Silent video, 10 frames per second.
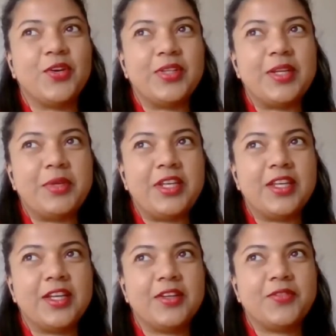let
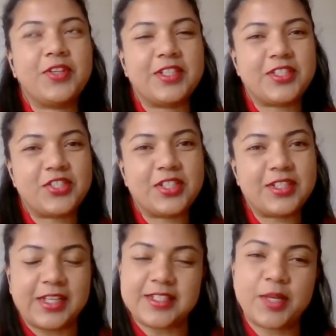me first
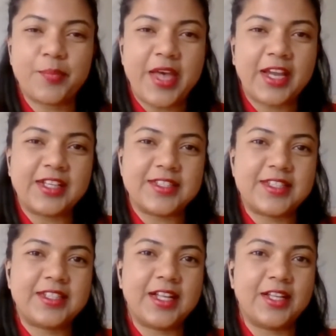take a step back and
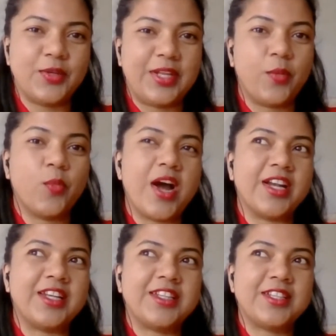tell you like
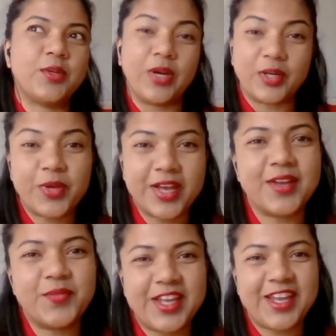what we're
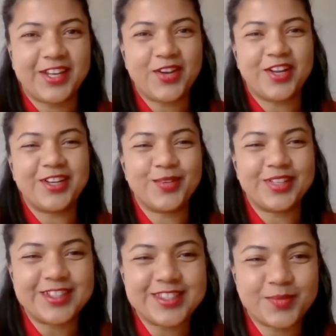advocating on during
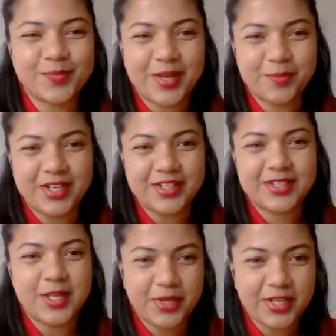this
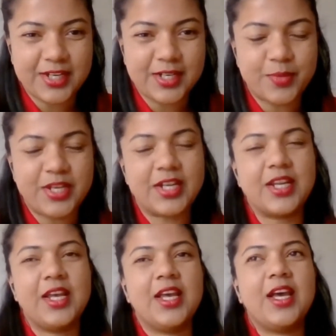pandemic a little bit.
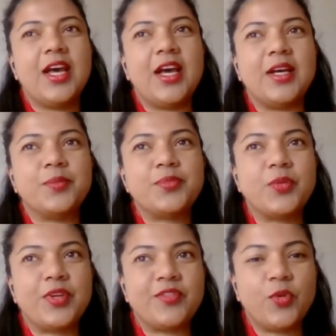So
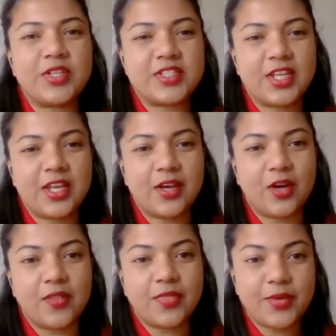we're focusing
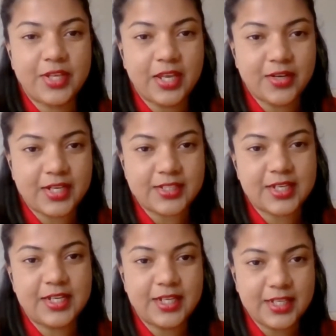on three areas.
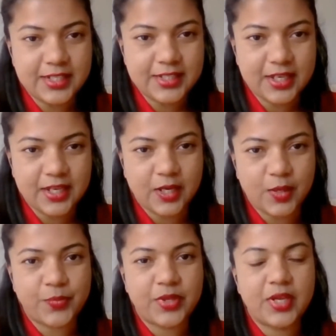Clearly,
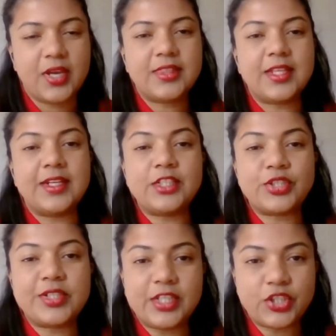the
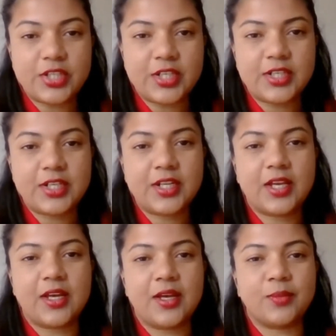legislation,
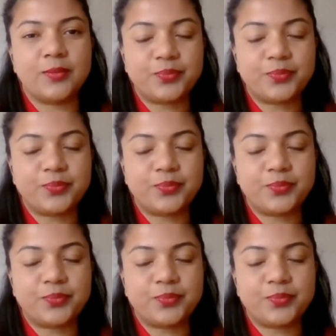and